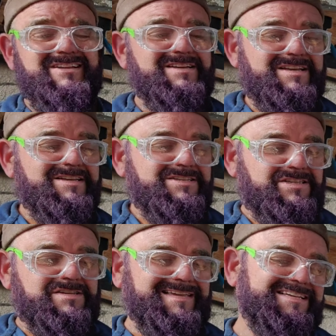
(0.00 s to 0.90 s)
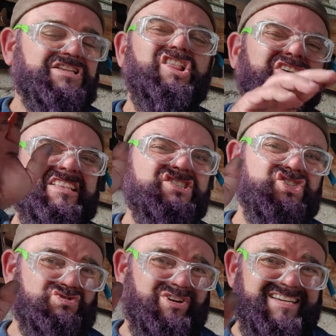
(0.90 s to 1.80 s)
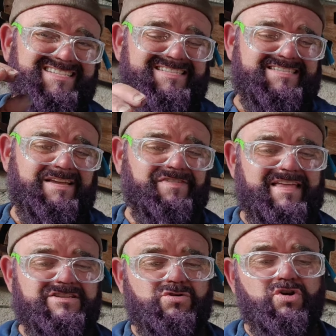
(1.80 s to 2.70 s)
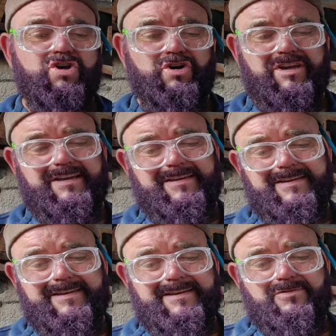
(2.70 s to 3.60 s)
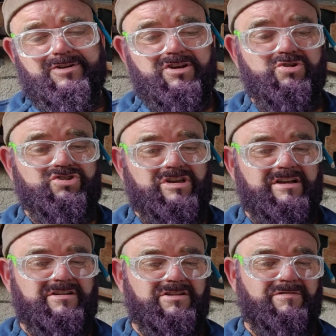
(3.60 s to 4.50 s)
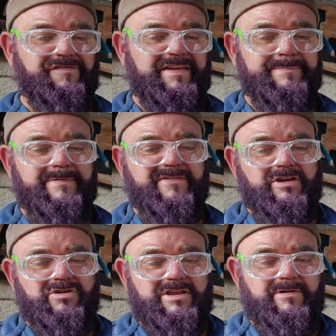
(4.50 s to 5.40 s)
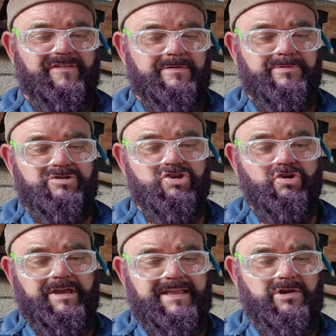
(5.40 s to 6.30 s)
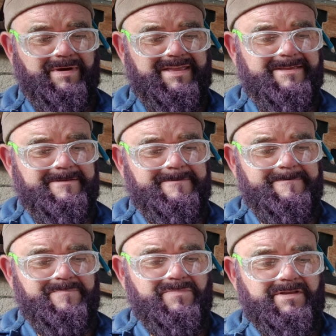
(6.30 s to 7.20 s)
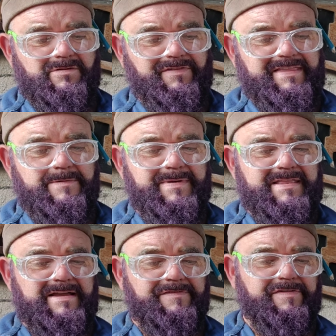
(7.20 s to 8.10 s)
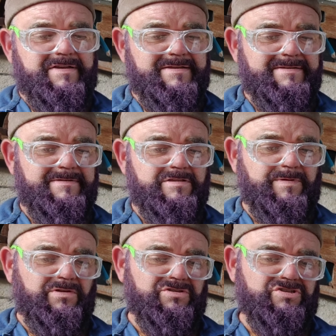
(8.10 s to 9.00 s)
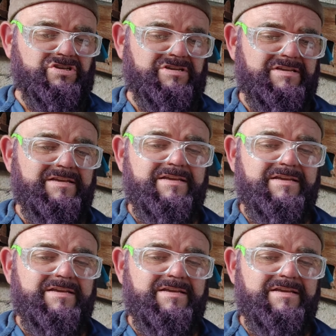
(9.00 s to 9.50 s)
All right, just in case lightning strikes and stuff like that. So you don't cook it. Well, I don't think it'd be very good anyway. I think they'd probably just cook it anyway. I don't think that'd be enough, to be honest.